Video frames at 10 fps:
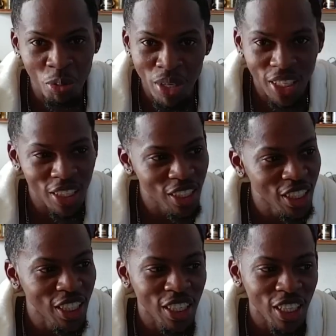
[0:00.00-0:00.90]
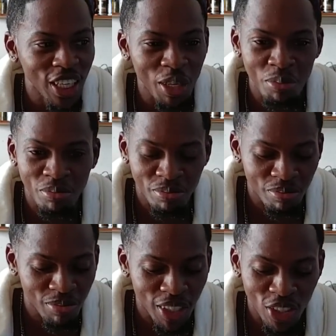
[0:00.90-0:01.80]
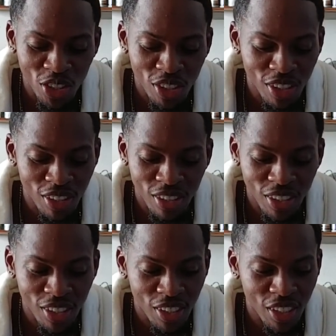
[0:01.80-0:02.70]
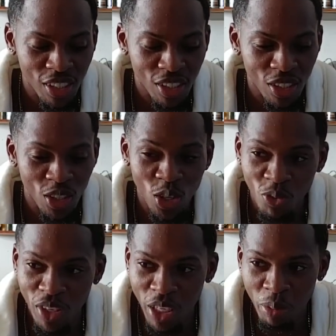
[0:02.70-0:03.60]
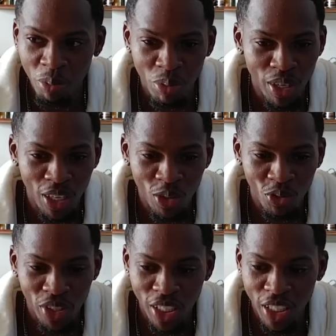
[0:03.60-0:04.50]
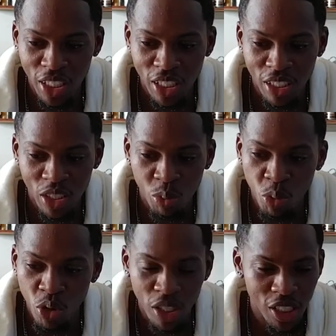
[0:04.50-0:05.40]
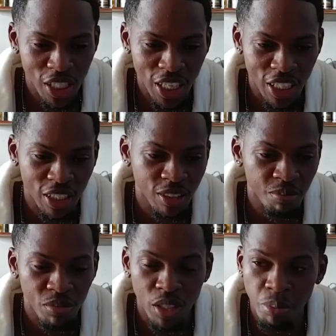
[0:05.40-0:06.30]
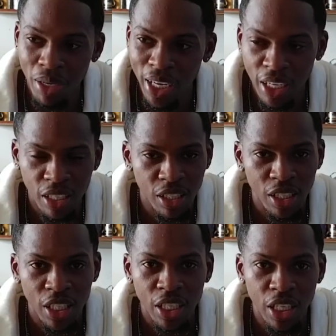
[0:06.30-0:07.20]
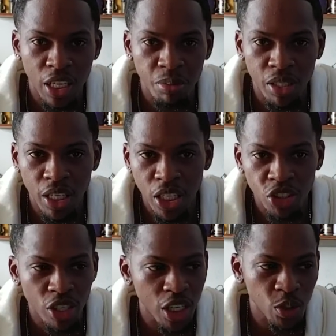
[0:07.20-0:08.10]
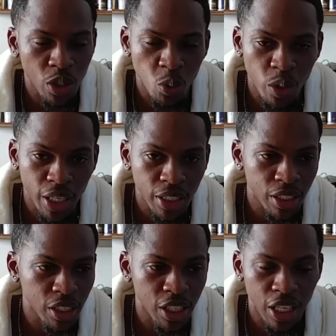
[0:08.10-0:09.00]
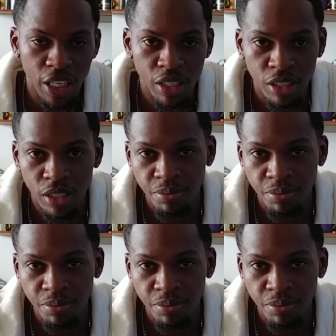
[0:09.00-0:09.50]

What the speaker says: to bed. I just love the lip. I love the spoke design, the black. You know what I mean? Contrast with the white and the car.